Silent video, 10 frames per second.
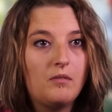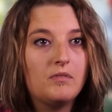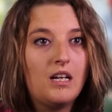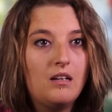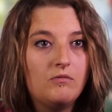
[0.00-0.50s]

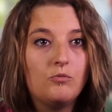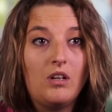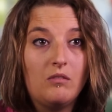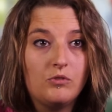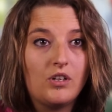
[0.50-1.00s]
sometimes
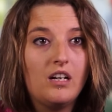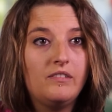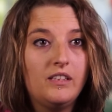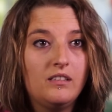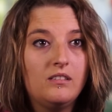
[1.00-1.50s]
while I'm
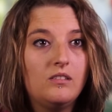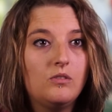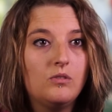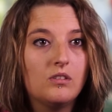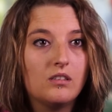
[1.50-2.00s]
driving
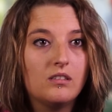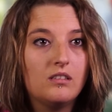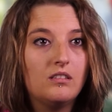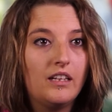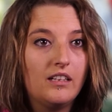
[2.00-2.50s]

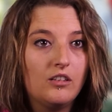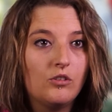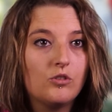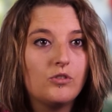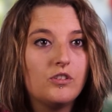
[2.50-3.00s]
or like in a
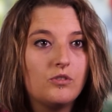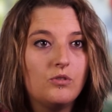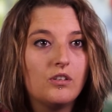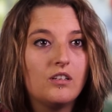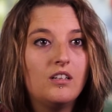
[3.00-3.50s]
grocery
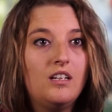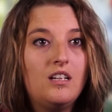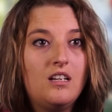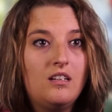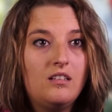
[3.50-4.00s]
store,
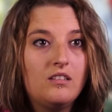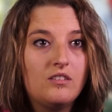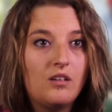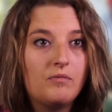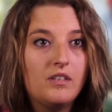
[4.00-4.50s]

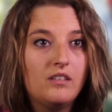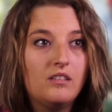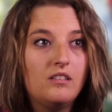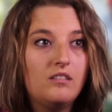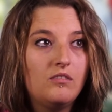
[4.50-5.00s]

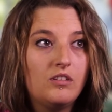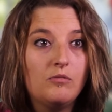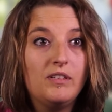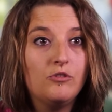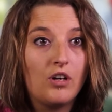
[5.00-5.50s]
something
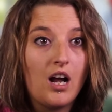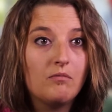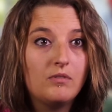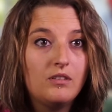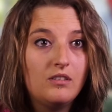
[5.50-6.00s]
could be
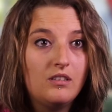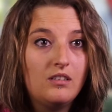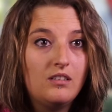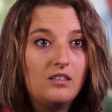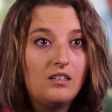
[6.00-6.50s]
dropped
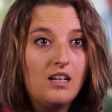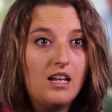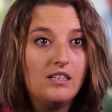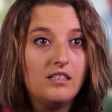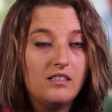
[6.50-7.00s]

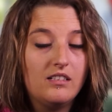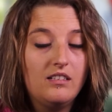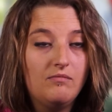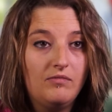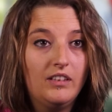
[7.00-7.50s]
and it,
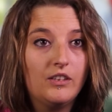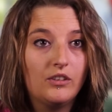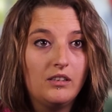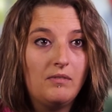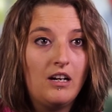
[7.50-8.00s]

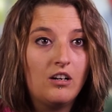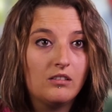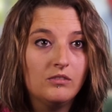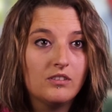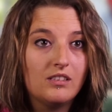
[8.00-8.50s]
literally my
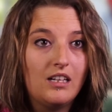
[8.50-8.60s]
heart will